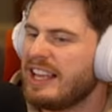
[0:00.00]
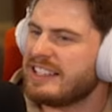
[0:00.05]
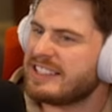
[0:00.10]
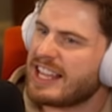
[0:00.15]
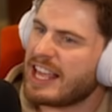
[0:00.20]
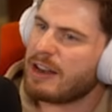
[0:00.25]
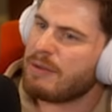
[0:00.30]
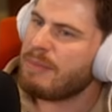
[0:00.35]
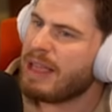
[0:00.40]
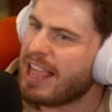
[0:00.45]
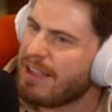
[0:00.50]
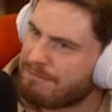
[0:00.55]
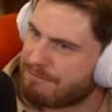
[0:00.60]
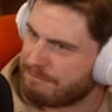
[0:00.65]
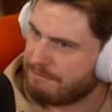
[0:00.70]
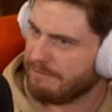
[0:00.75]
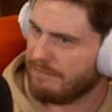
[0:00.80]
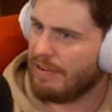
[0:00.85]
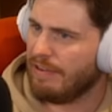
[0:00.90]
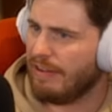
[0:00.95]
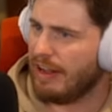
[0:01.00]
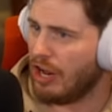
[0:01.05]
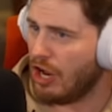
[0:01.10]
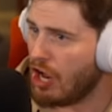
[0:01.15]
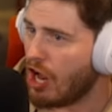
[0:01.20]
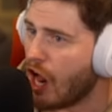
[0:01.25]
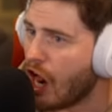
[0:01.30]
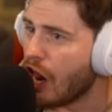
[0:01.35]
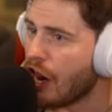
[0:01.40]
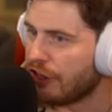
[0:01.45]
instead of me
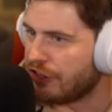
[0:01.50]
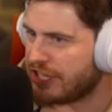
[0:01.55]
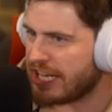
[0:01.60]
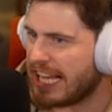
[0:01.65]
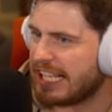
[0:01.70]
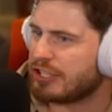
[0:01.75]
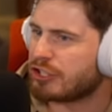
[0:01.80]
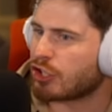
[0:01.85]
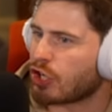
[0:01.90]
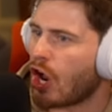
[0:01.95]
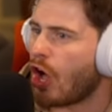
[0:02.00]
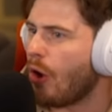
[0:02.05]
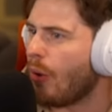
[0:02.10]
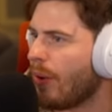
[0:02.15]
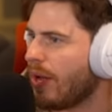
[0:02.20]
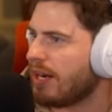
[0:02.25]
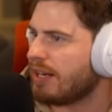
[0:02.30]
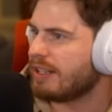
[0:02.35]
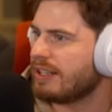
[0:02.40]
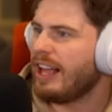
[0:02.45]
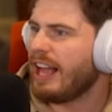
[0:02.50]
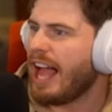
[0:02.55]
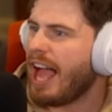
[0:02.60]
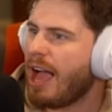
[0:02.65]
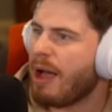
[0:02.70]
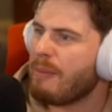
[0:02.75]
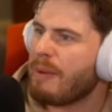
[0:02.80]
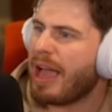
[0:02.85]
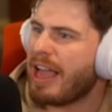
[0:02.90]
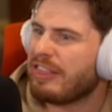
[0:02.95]
oozing through it.
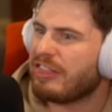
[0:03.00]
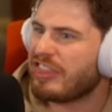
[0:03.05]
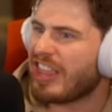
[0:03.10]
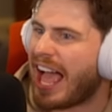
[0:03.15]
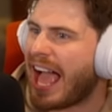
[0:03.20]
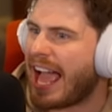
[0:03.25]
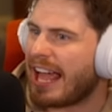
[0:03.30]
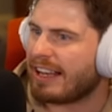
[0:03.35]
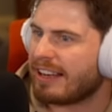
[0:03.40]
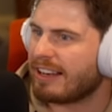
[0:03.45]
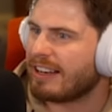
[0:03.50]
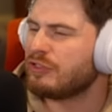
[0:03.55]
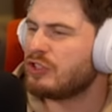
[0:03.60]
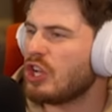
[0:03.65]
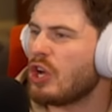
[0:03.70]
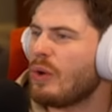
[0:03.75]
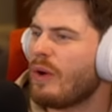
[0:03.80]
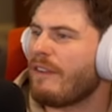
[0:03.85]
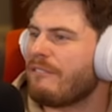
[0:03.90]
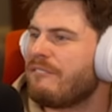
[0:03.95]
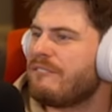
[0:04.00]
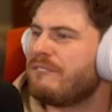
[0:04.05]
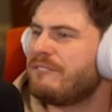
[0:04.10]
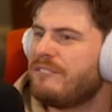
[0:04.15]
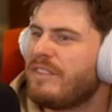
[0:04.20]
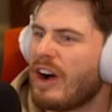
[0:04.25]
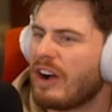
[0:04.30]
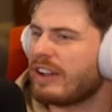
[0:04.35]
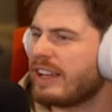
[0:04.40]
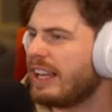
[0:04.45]
How about that? Do a
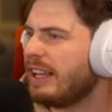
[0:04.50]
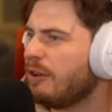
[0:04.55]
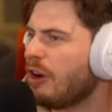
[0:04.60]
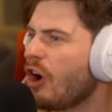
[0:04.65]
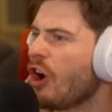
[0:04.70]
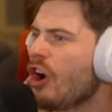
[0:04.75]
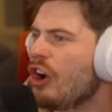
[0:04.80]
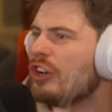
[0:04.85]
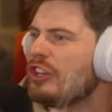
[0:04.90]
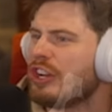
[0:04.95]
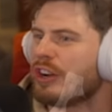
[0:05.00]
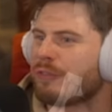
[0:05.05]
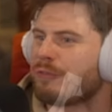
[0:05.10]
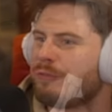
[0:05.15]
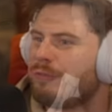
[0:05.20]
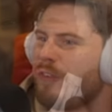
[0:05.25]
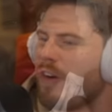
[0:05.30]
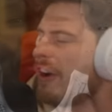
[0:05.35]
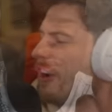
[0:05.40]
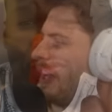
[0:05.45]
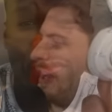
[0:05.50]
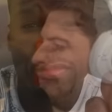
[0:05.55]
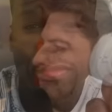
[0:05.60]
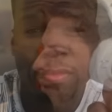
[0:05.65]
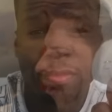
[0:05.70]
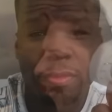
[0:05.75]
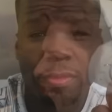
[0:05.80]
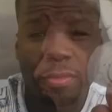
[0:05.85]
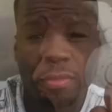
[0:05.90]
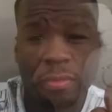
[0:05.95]
earn your fucking
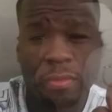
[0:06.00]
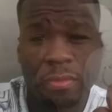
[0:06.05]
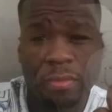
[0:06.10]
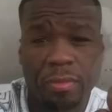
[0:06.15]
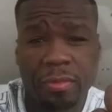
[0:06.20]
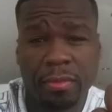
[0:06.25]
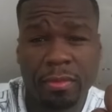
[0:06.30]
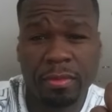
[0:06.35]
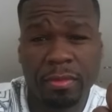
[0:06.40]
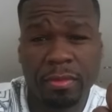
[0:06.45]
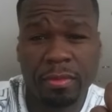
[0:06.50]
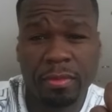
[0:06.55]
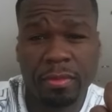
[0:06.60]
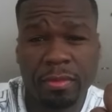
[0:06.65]
wages, you little